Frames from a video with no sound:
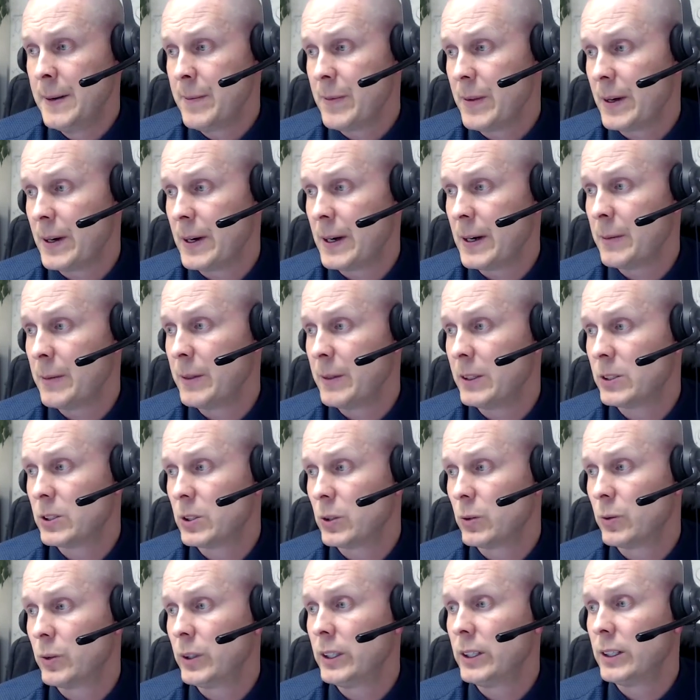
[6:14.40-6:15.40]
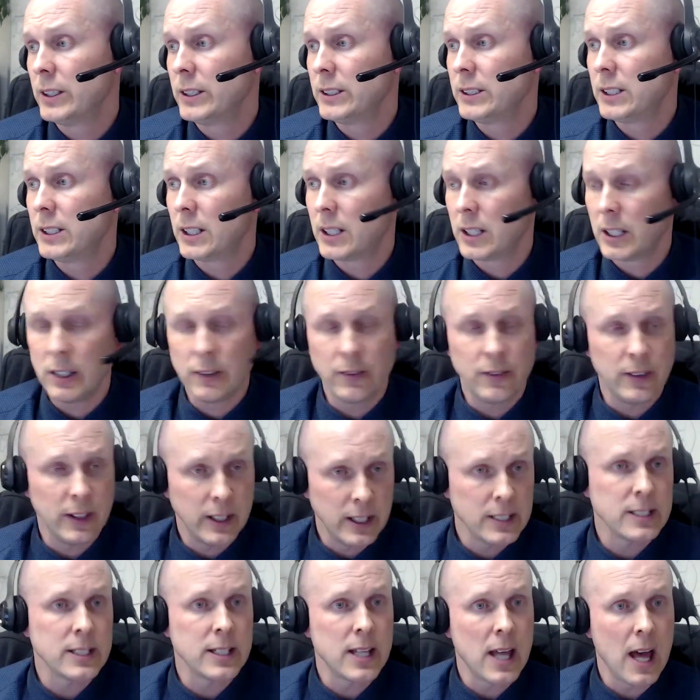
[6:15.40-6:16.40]
And so realistically, if it
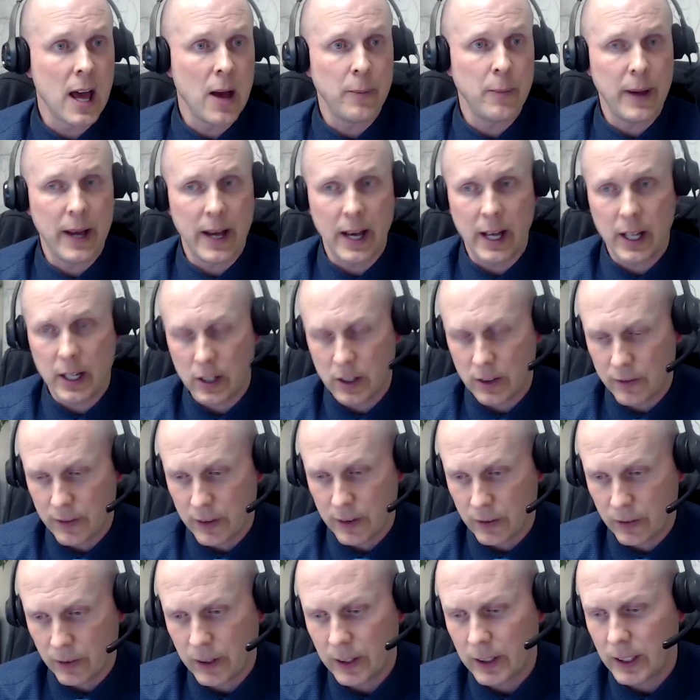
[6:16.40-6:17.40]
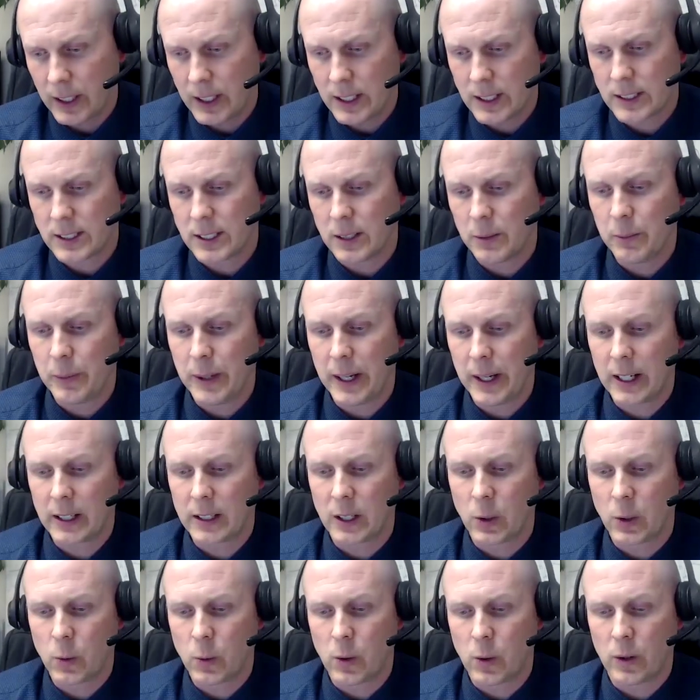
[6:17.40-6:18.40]
is that bad, or if it really is
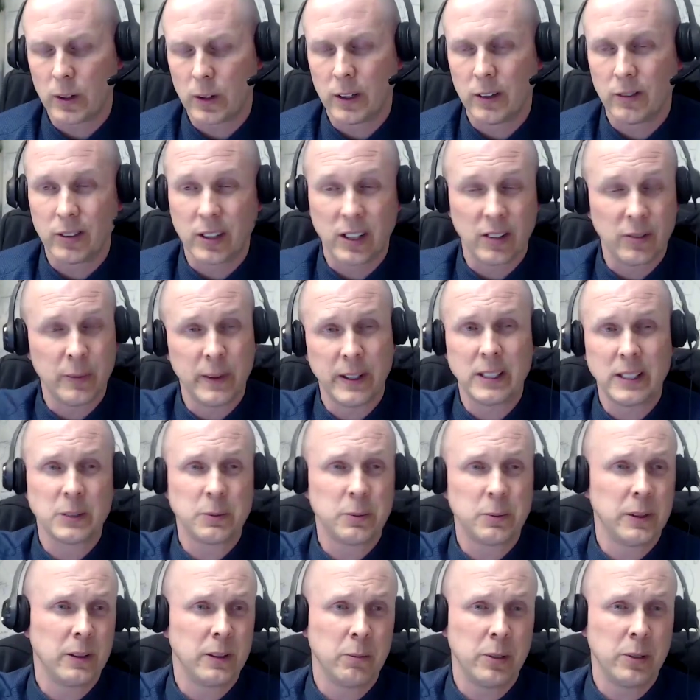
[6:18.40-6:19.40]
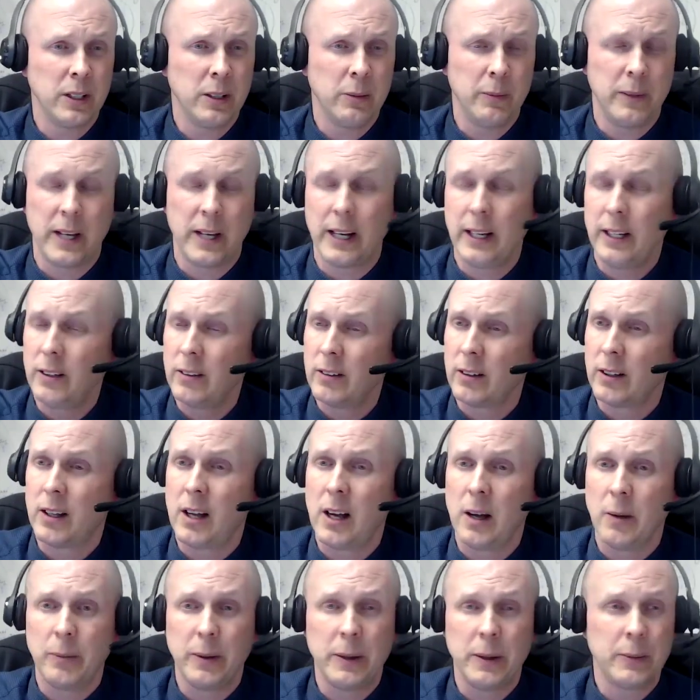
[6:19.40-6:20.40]
impacting quality of life, because believe me, I hear a
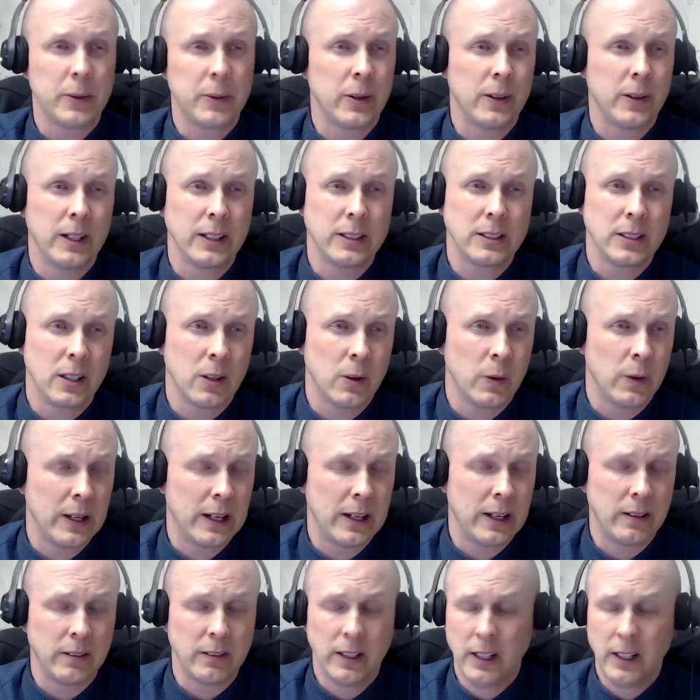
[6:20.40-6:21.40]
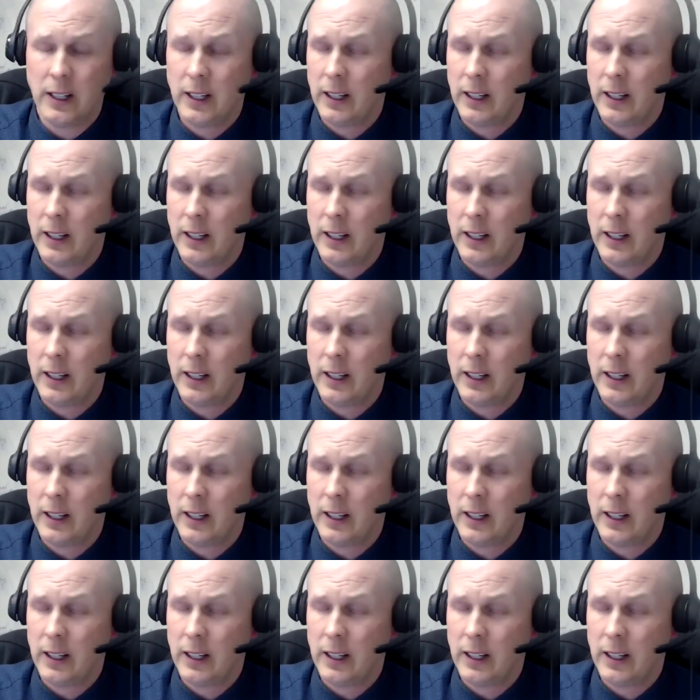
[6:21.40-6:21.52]
lot, people don't like to go out.